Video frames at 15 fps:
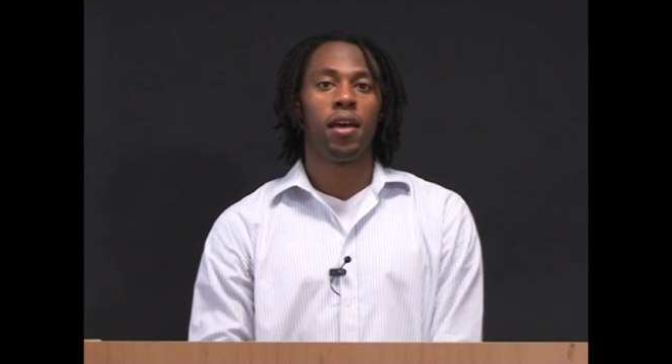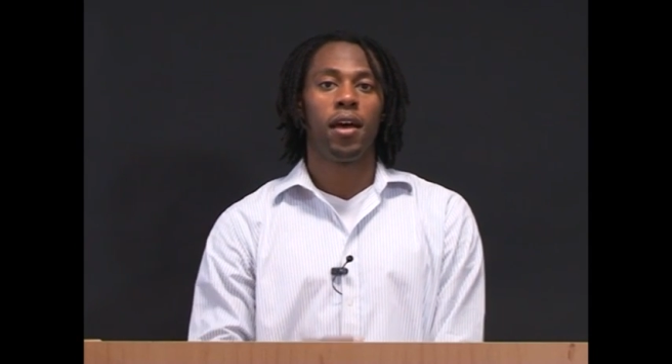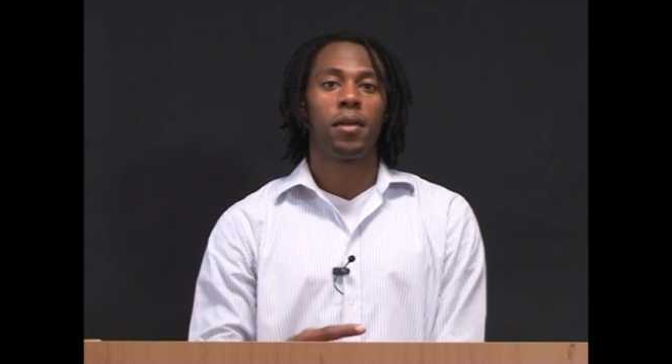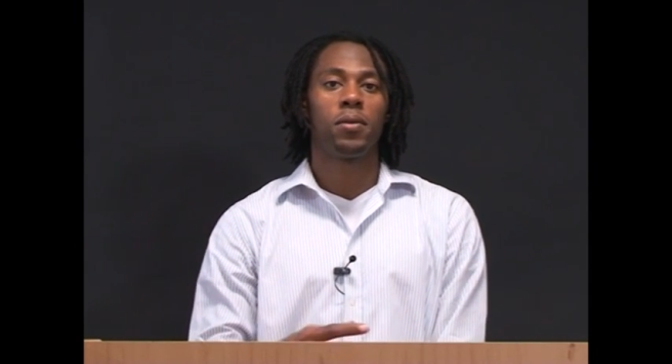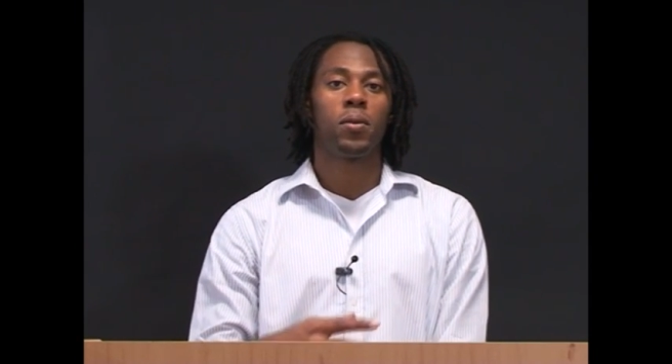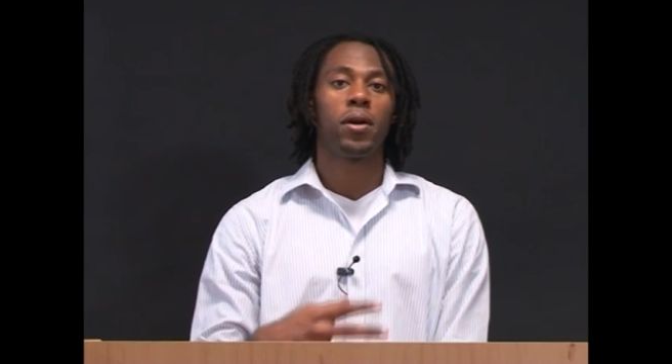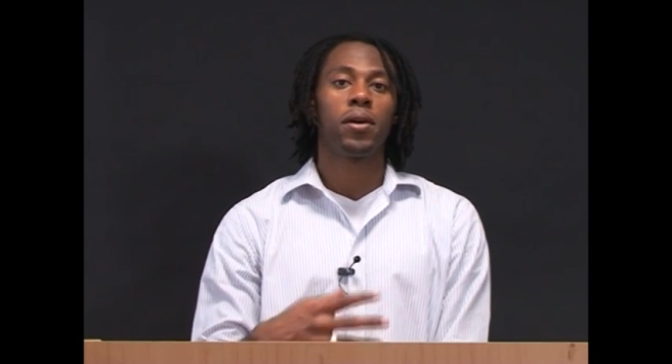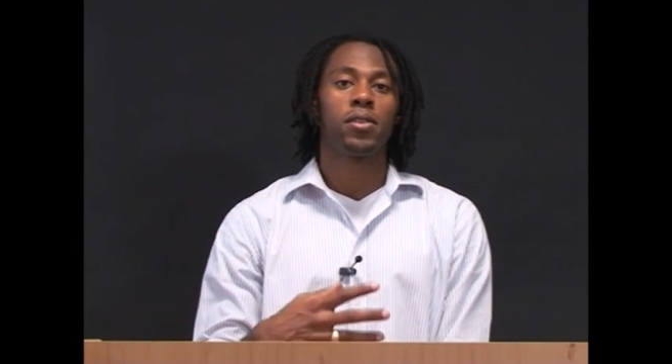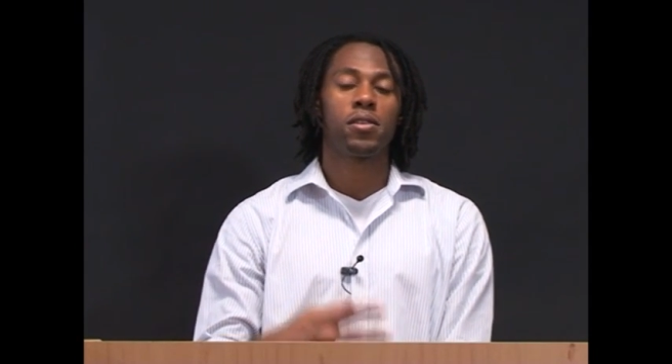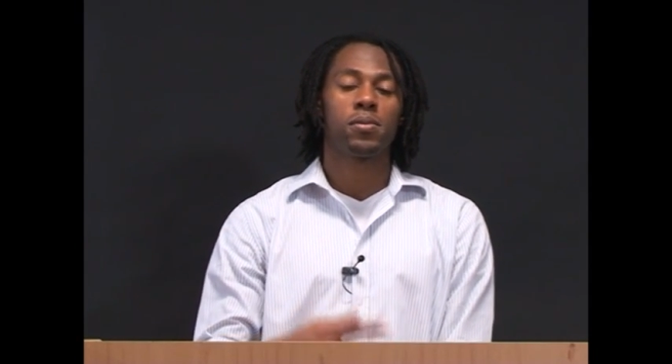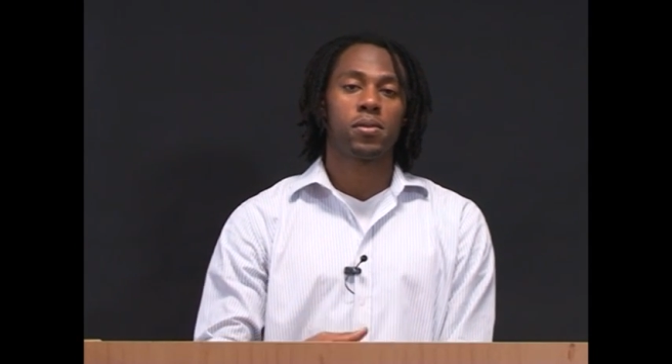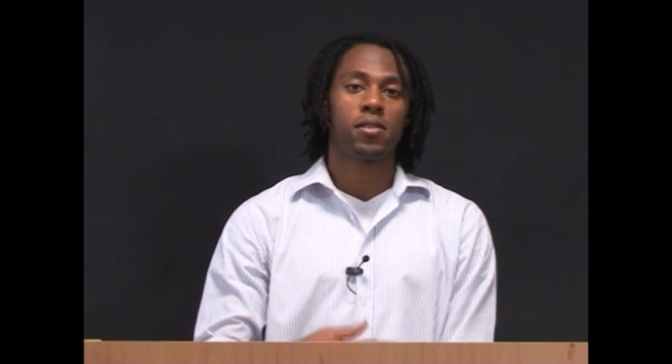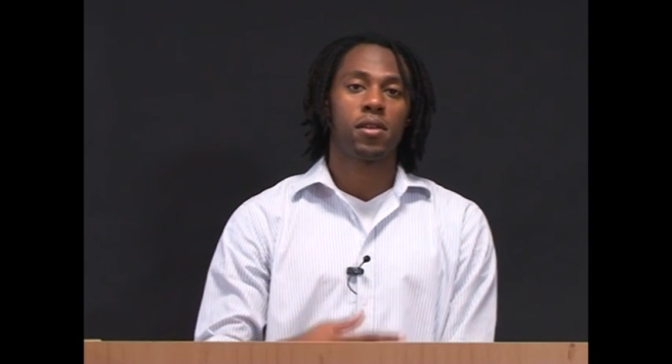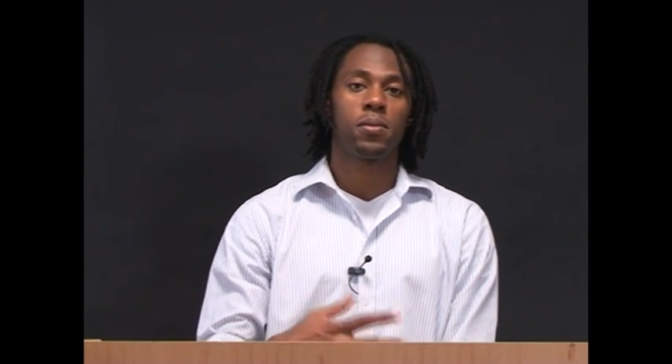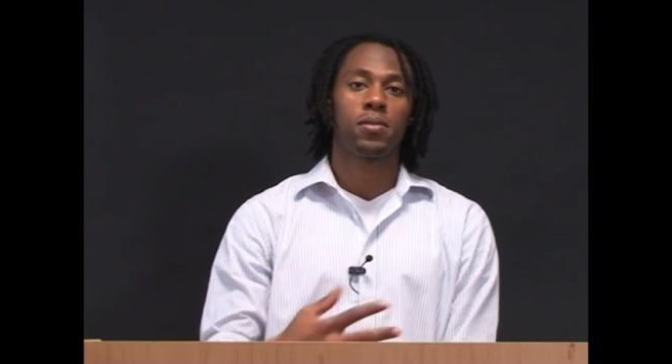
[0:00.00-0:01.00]
and where these
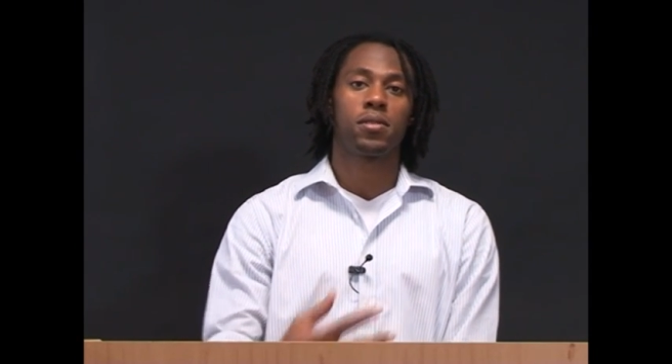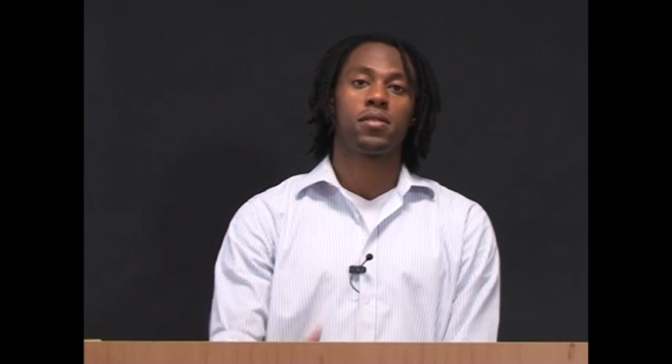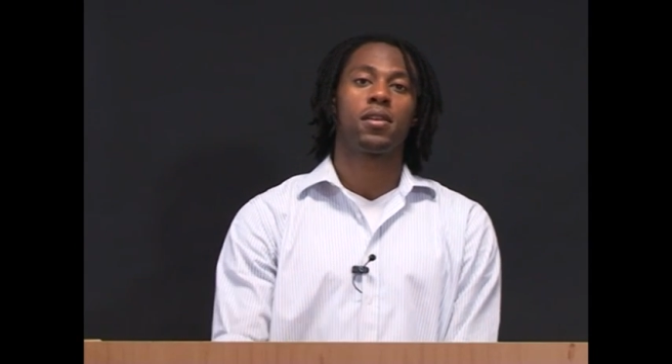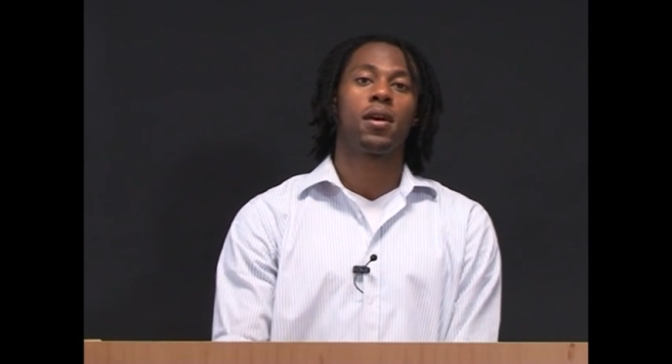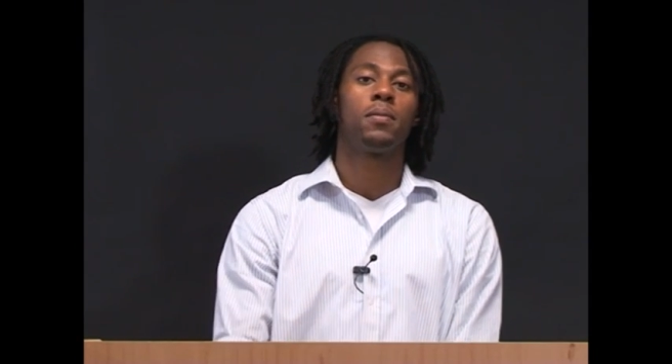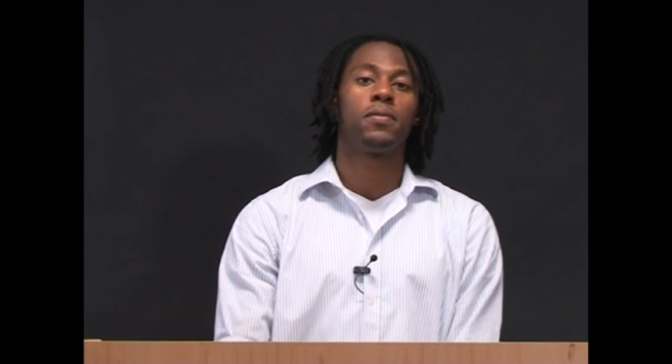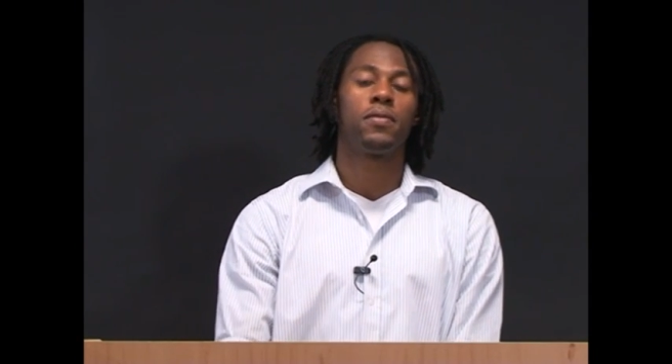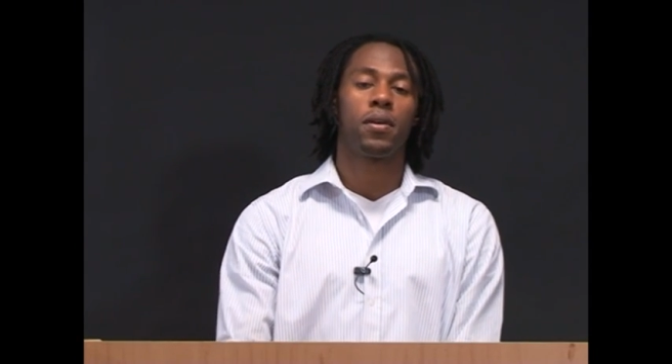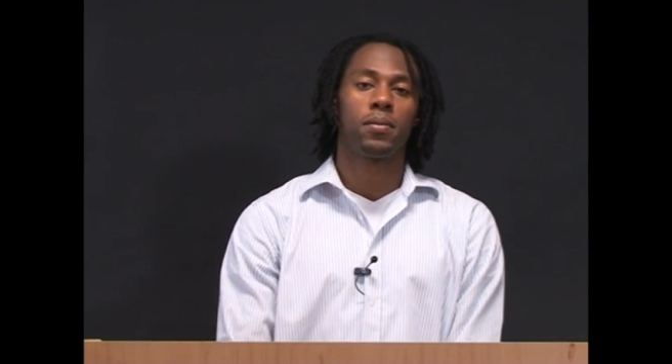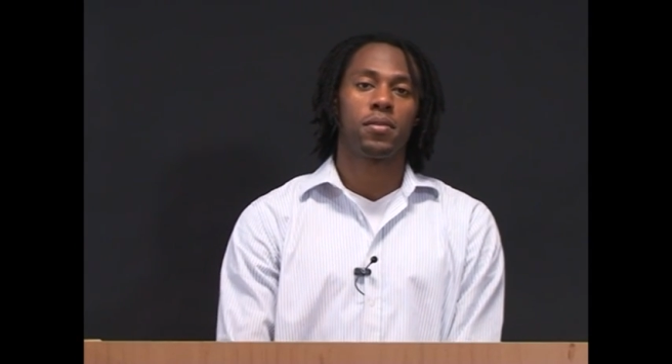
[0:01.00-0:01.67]
perceptions come from,